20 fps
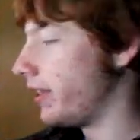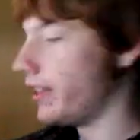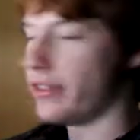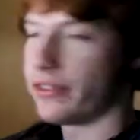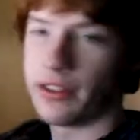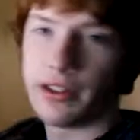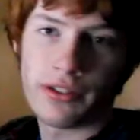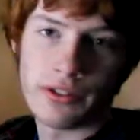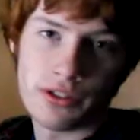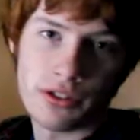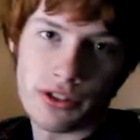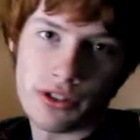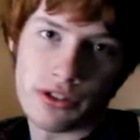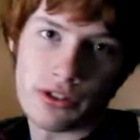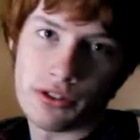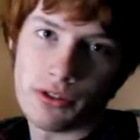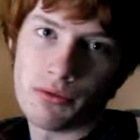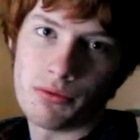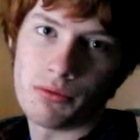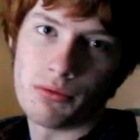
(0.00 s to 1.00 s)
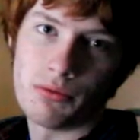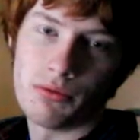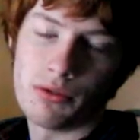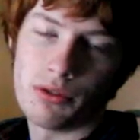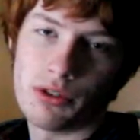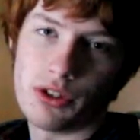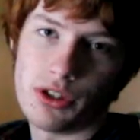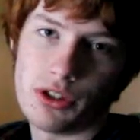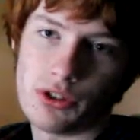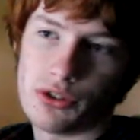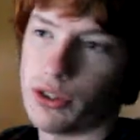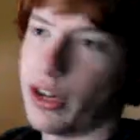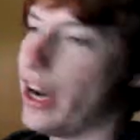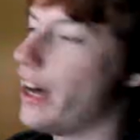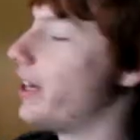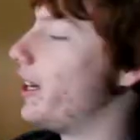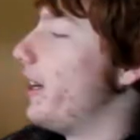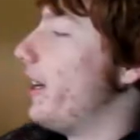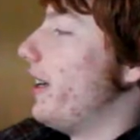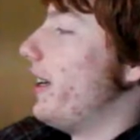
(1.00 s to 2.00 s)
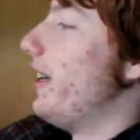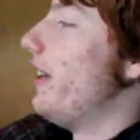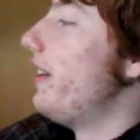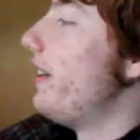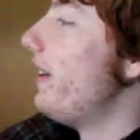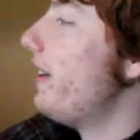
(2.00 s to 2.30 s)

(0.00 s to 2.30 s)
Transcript: These things are just so distracting.